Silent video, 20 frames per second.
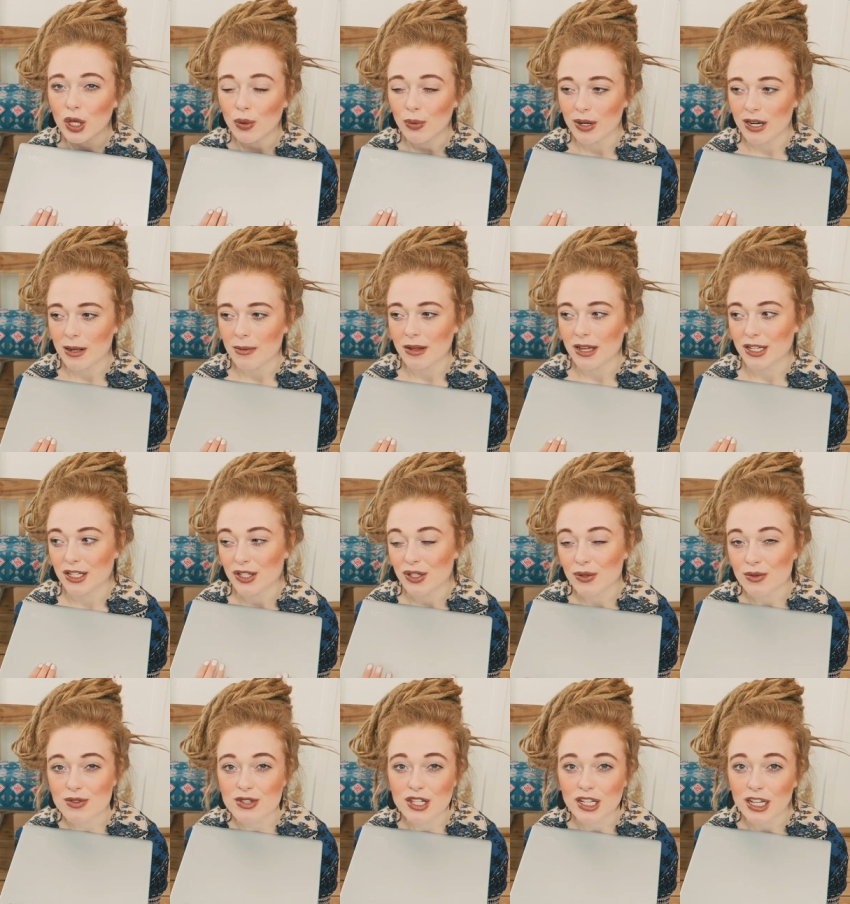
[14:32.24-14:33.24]
when I'm like
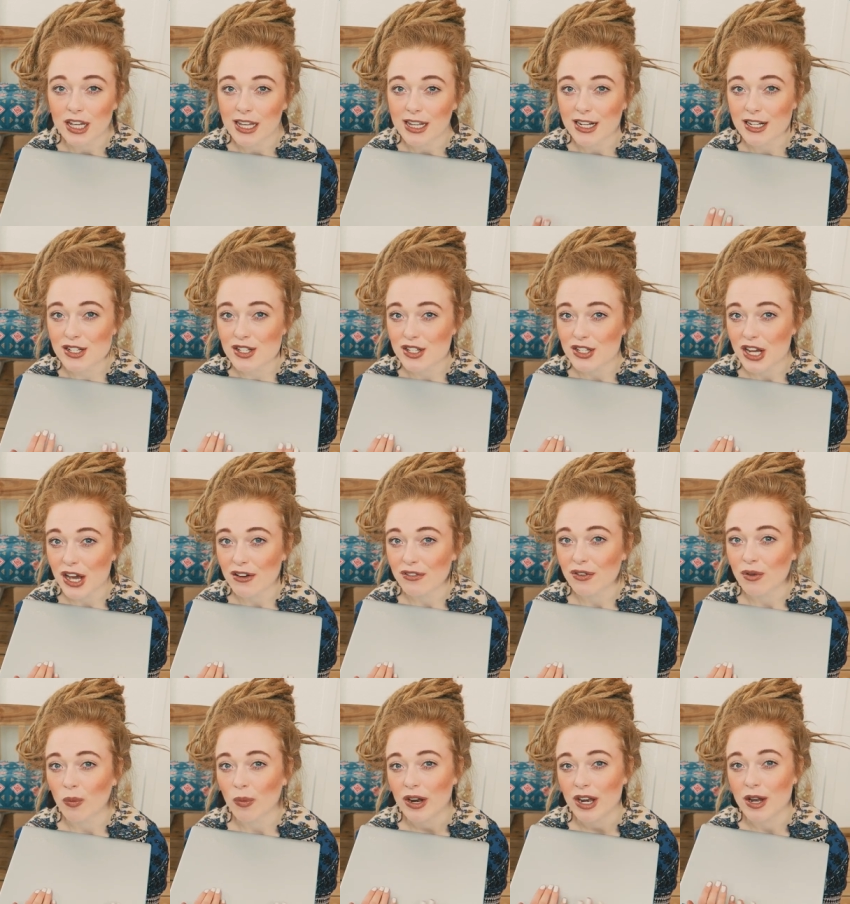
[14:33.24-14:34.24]
using it and
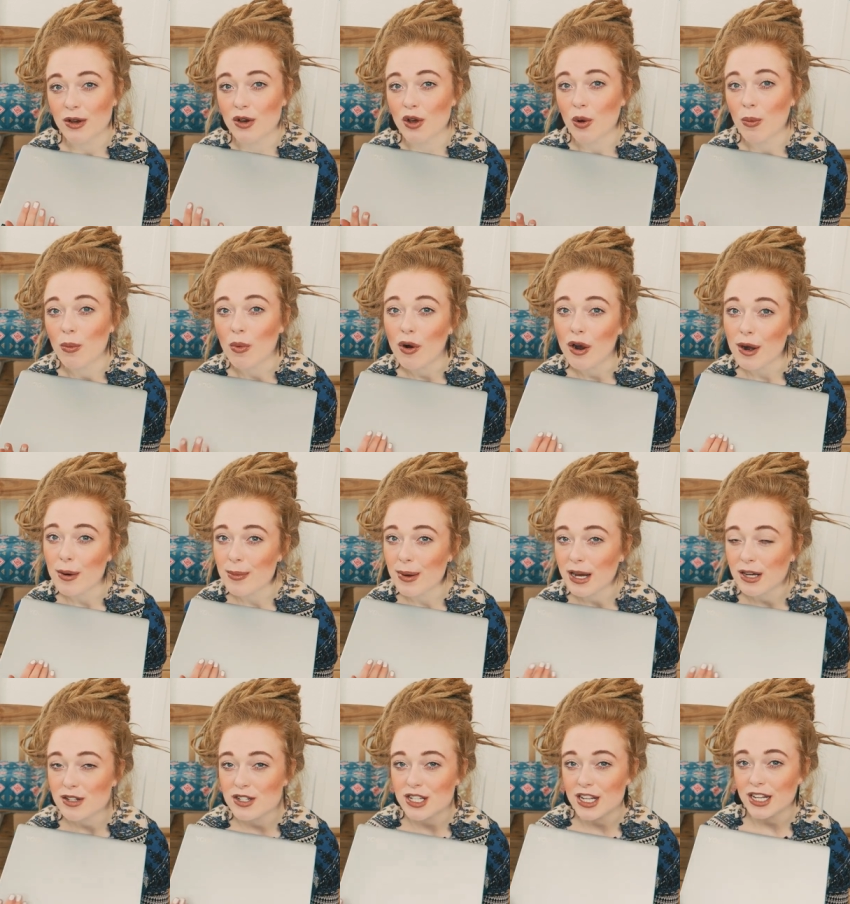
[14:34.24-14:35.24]
stuff and when I know more
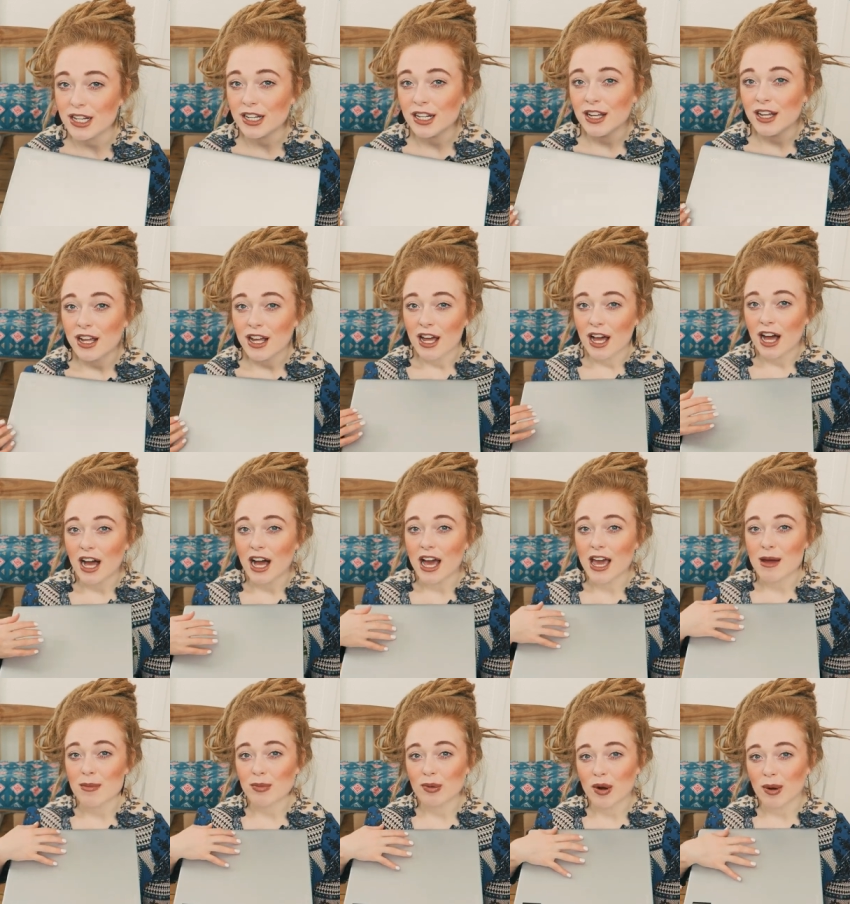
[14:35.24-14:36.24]
about it
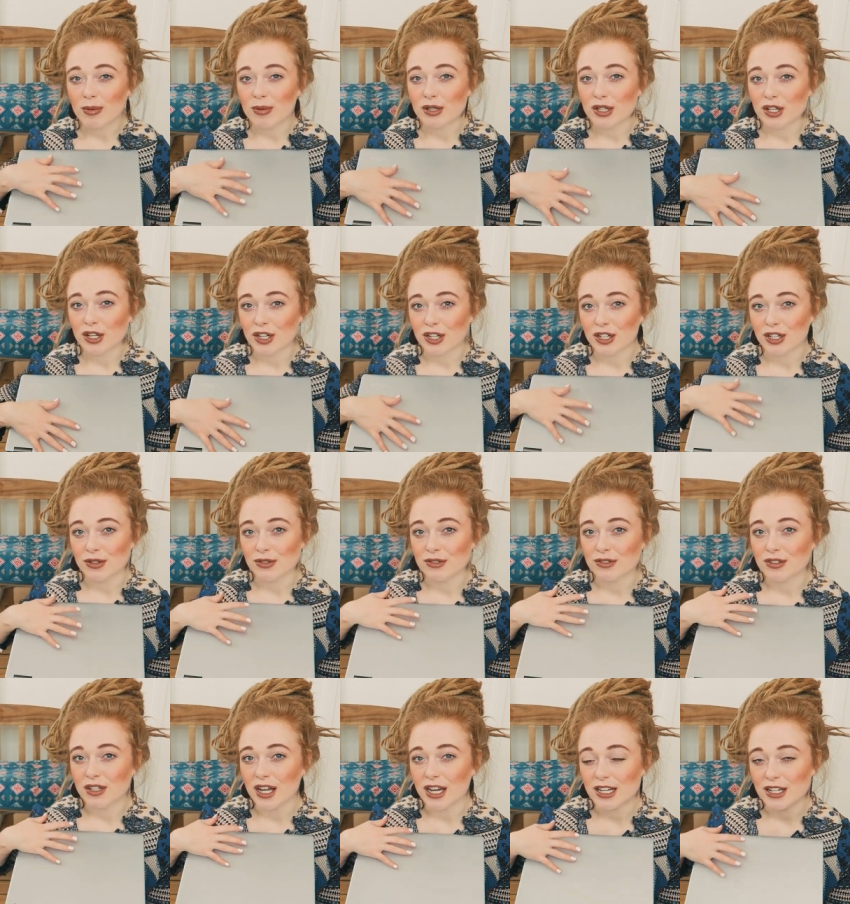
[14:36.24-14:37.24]
I am probably gonna
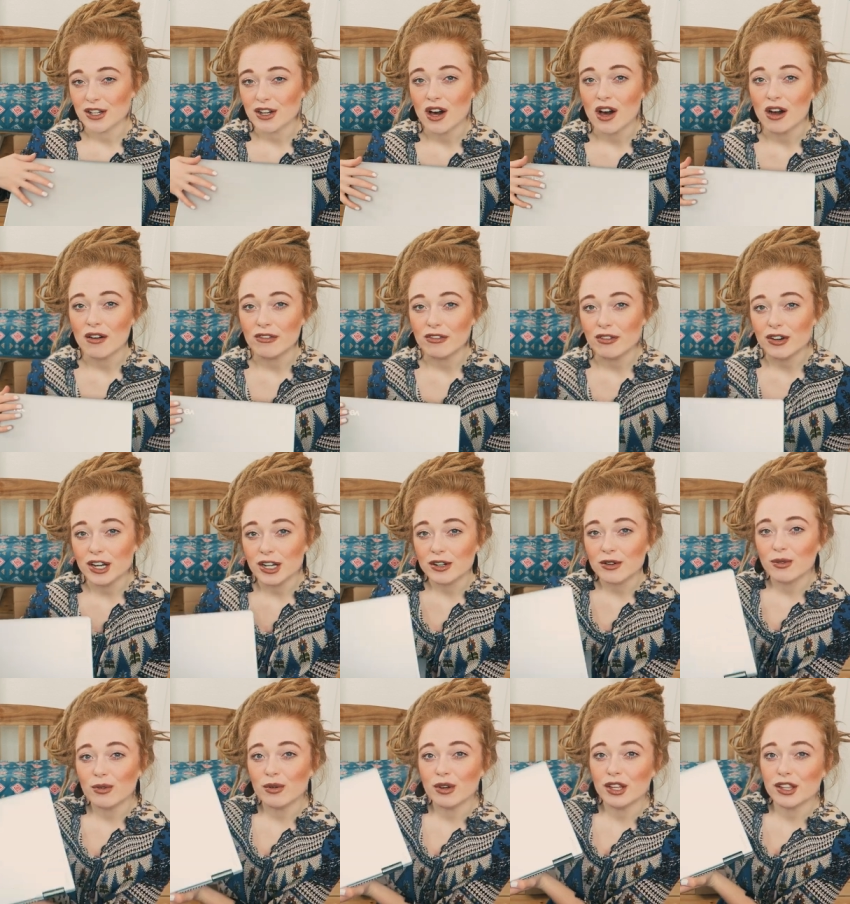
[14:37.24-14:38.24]
like cover
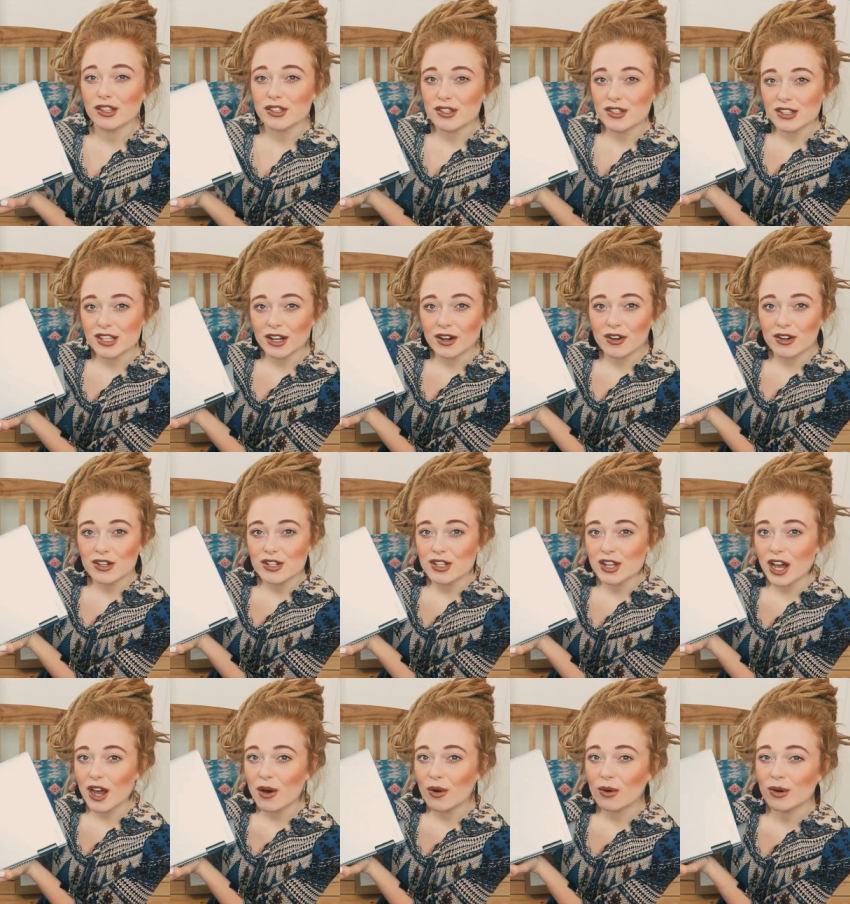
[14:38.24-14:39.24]
it with
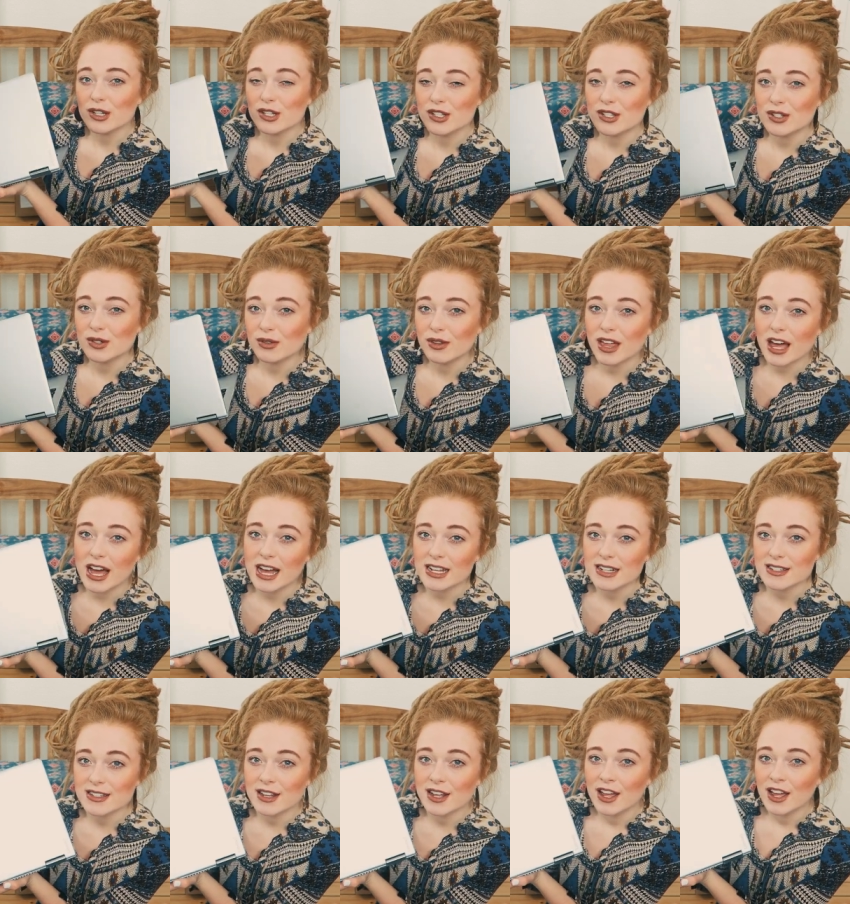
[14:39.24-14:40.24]
stickers. I always do
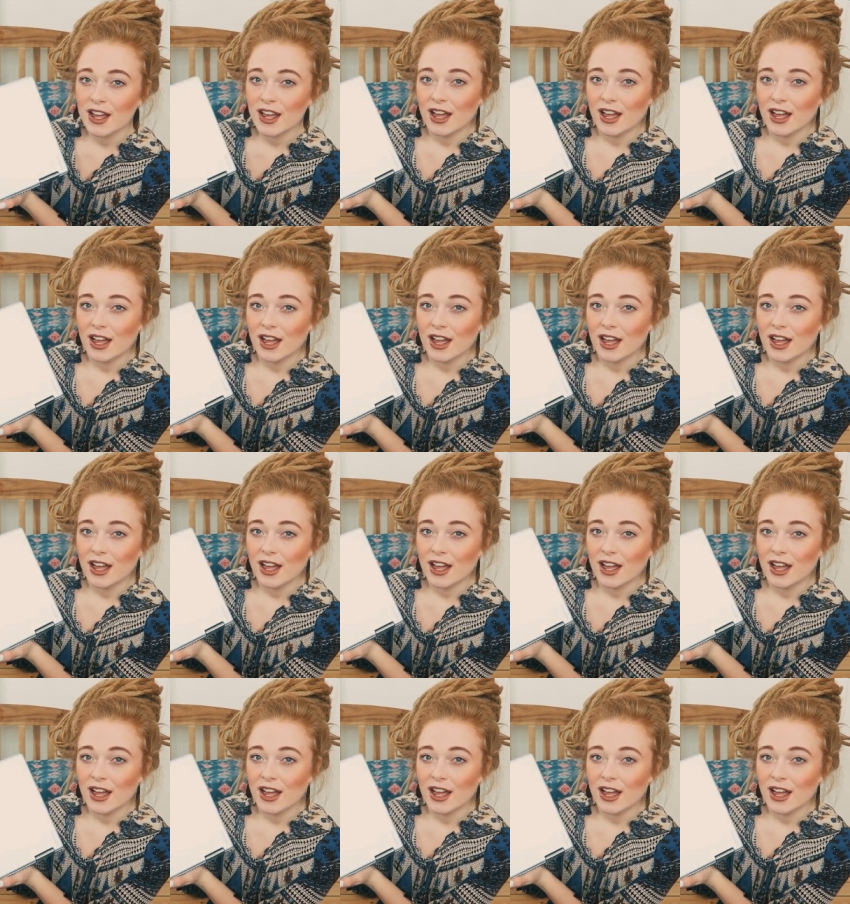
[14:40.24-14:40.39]
that.